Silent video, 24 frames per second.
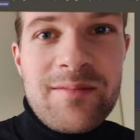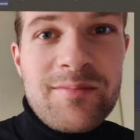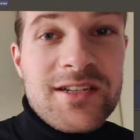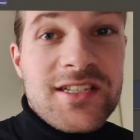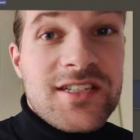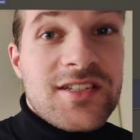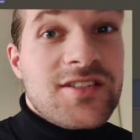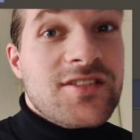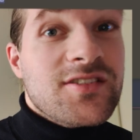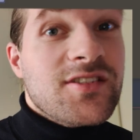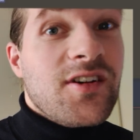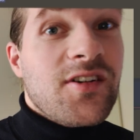
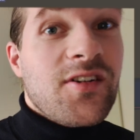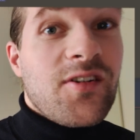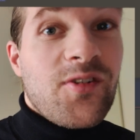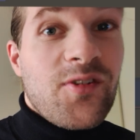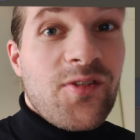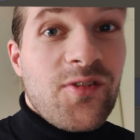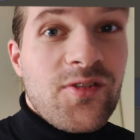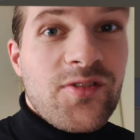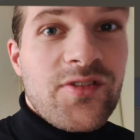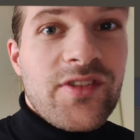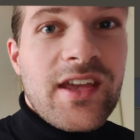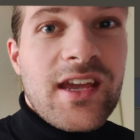images the
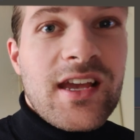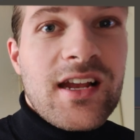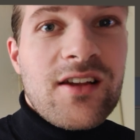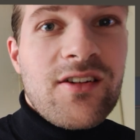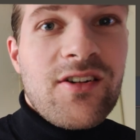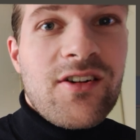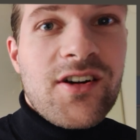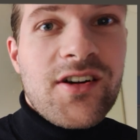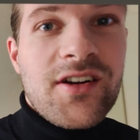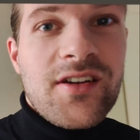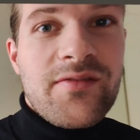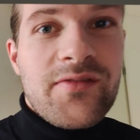whole day
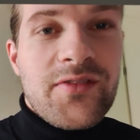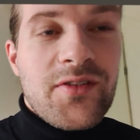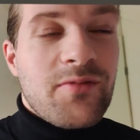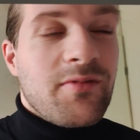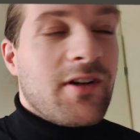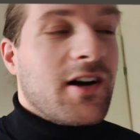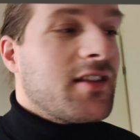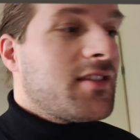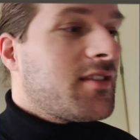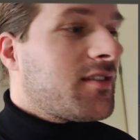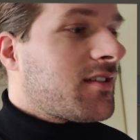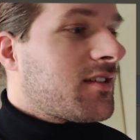long if you
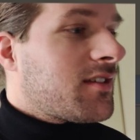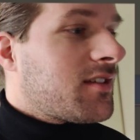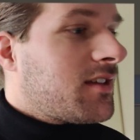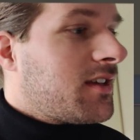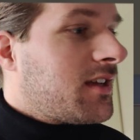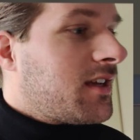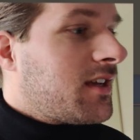want.